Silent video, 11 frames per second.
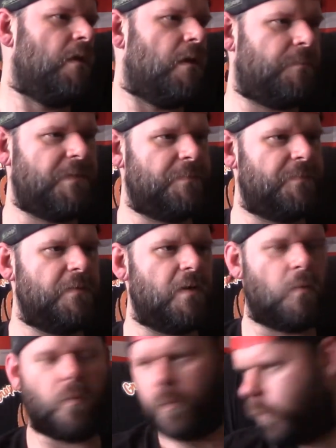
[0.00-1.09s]
And people will
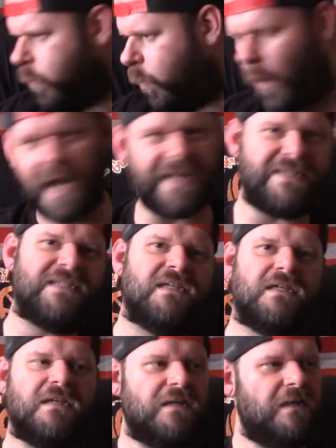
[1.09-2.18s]
go, what?
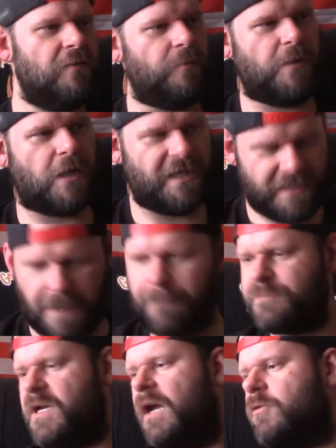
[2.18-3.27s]
And it'll be like,
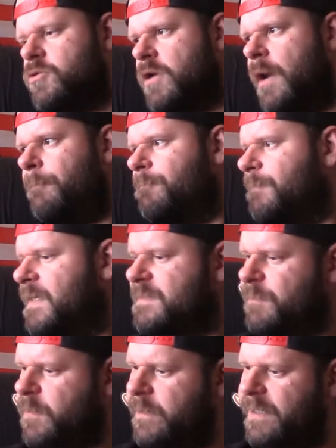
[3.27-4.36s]
yup, Donald Trump,
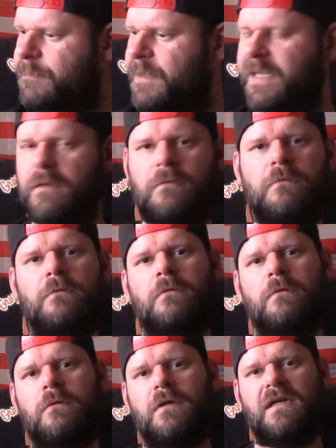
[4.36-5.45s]
that's my running mate.
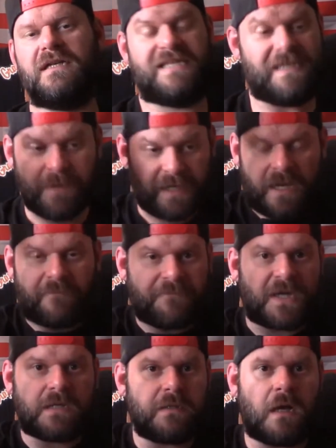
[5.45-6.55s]
Because he might not
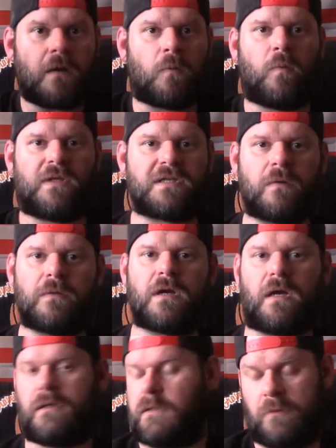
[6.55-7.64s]
fucking know what's going
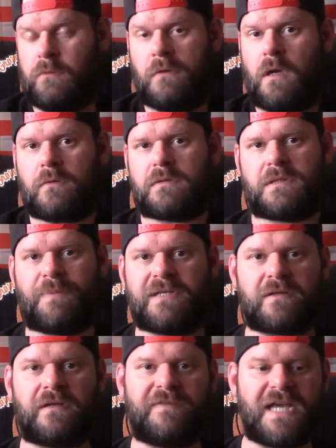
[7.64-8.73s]
on. Who knows?
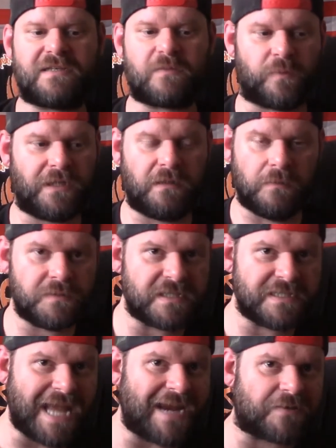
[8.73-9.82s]
Depends on if he has a really
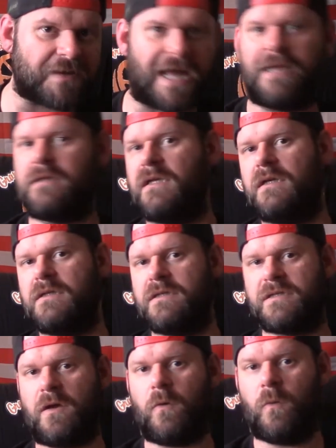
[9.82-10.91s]
lucid day or not.
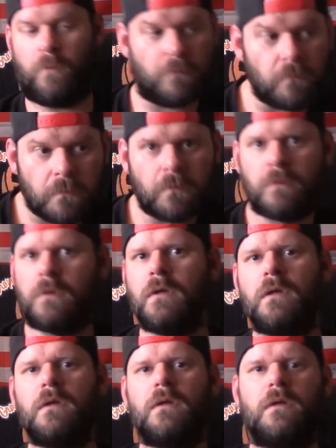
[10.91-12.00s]
So,
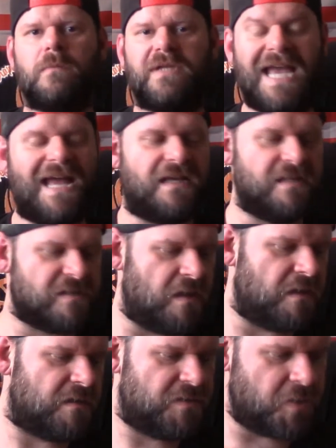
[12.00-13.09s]
yeah, as
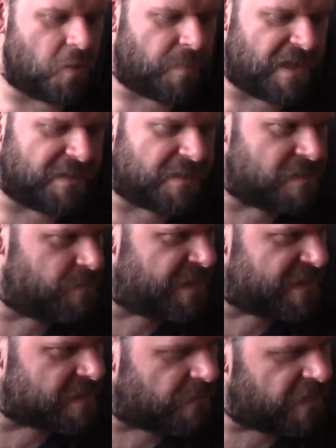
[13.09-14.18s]
long as Joe Biden doesn't
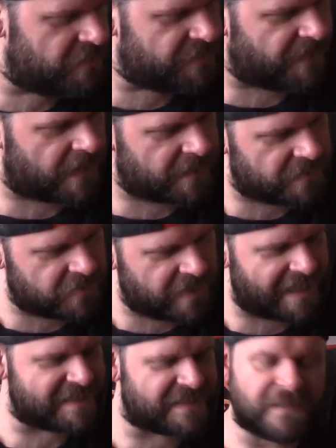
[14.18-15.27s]
pick somebody who's fucking
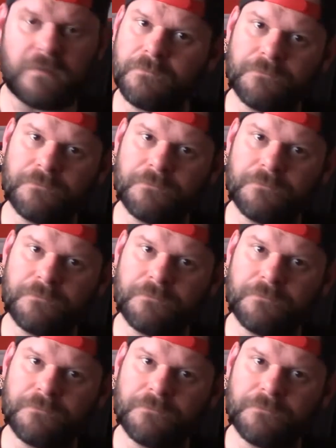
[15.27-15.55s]
crazy,